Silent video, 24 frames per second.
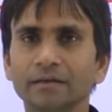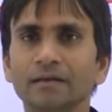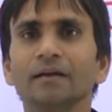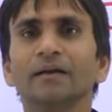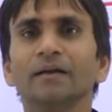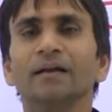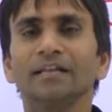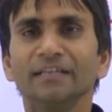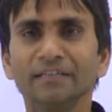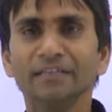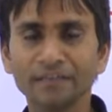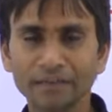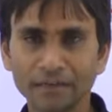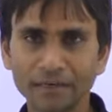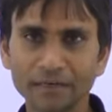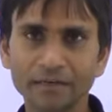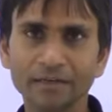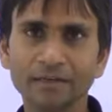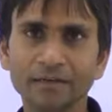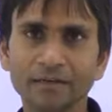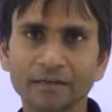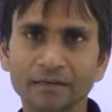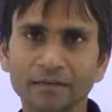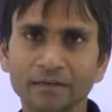London,
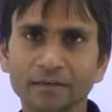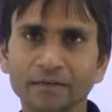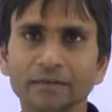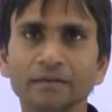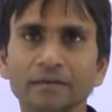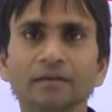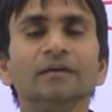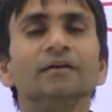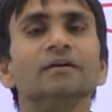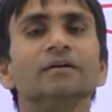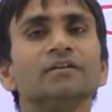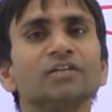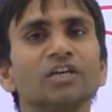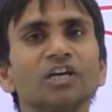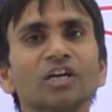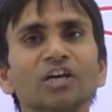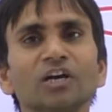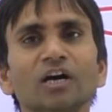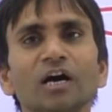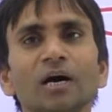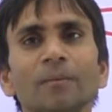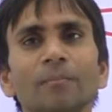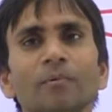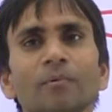
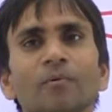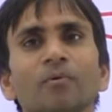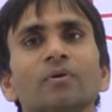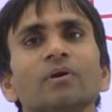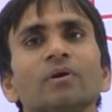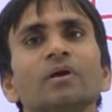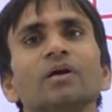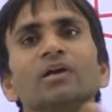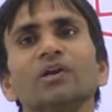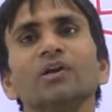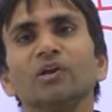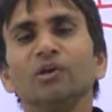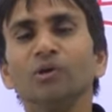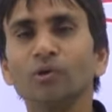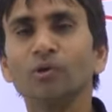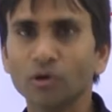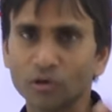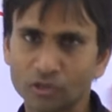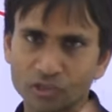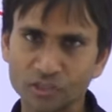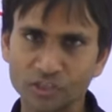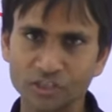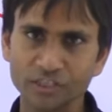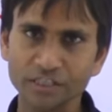Singapore, New
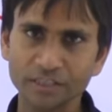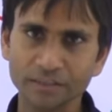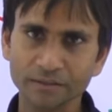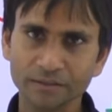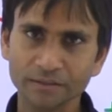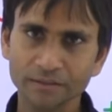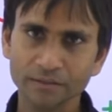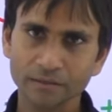York City.